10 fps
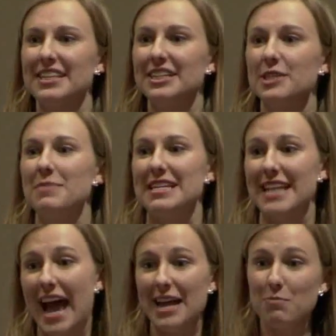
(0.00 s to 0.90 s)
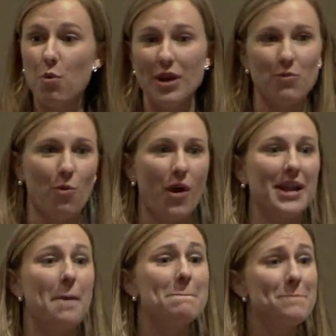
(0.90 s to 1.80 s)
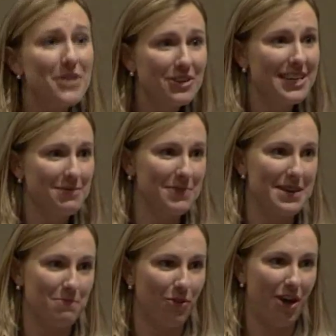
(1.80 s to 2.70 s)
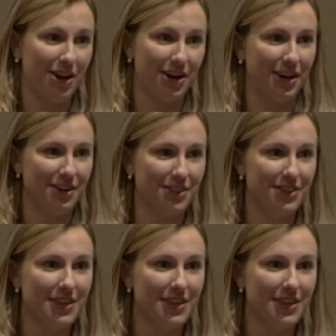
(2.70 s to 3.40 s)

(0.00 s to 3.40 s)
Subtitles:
there to be 9.1 billion people on Earth.